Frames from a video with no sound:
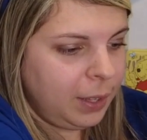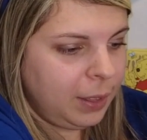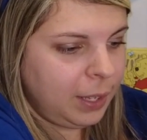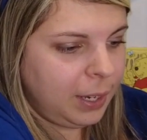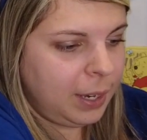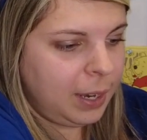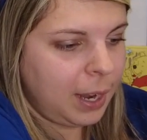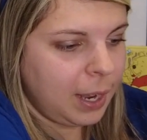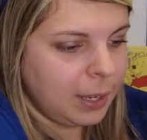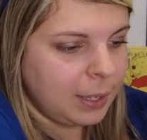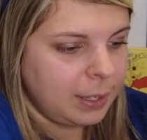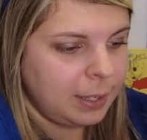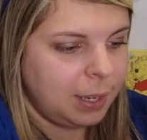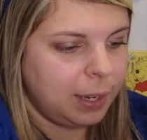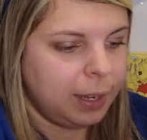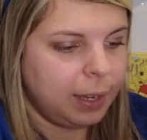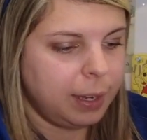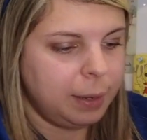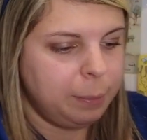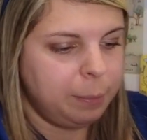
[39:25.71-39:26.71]
The next thing
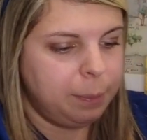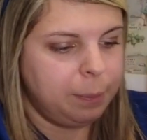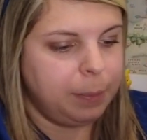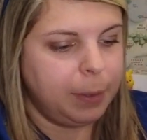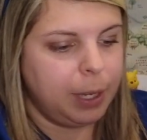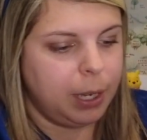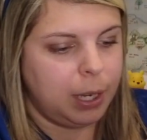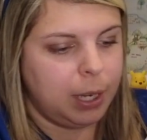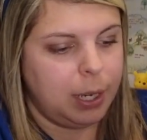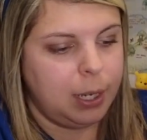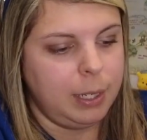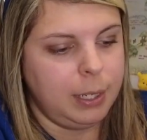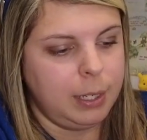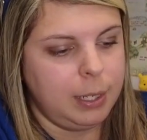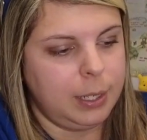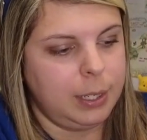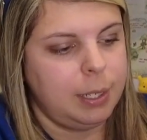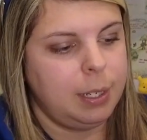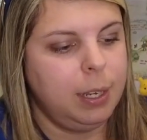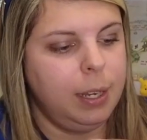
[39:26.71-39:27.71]
I
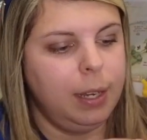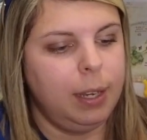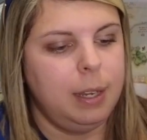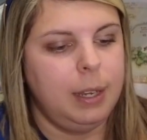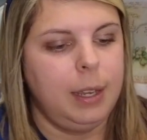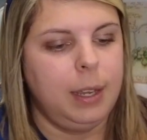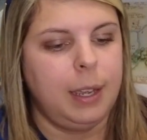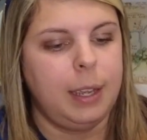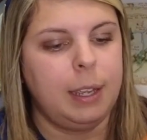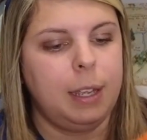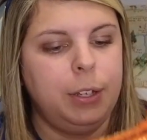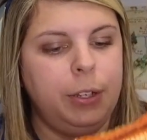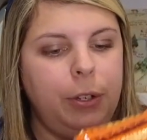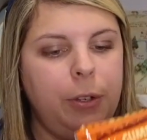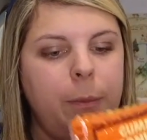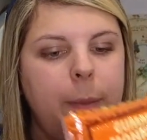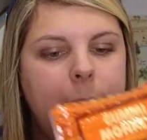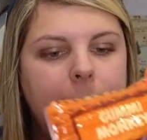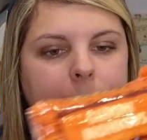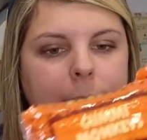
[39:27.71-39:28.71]
got
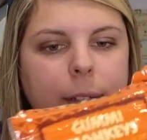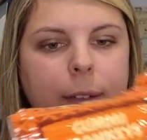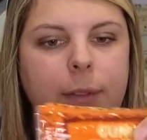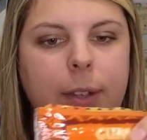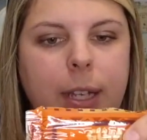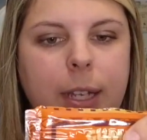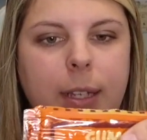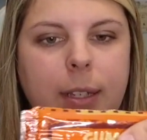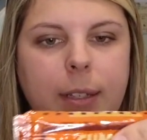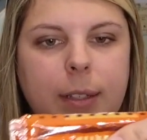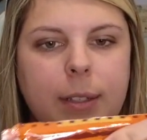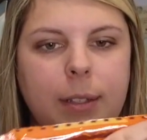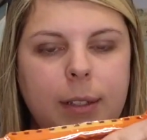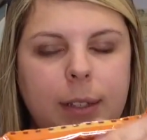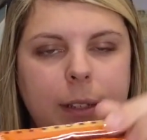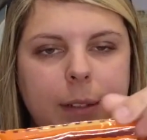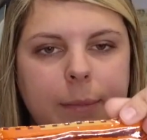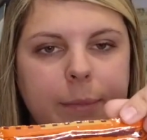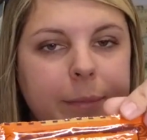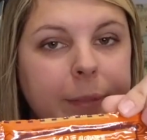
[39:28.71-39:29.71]
2 bags of these,
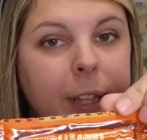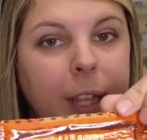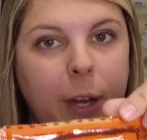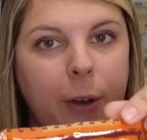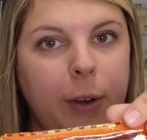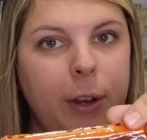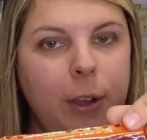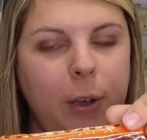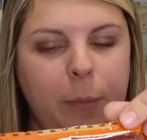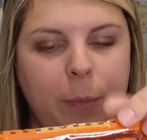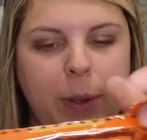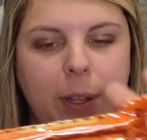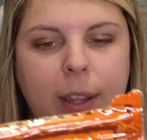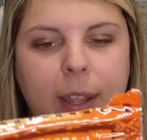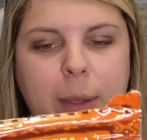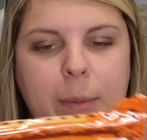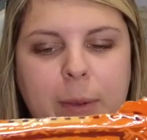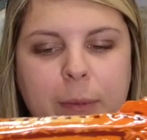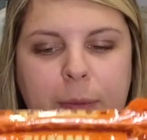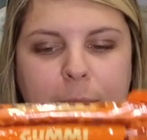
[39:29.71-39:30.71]
and they already opened
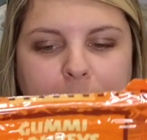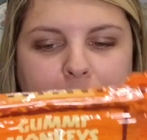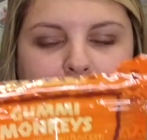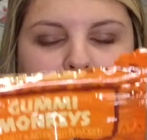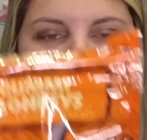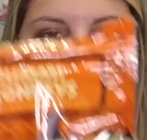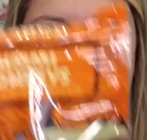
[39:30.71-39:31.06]
them, of course,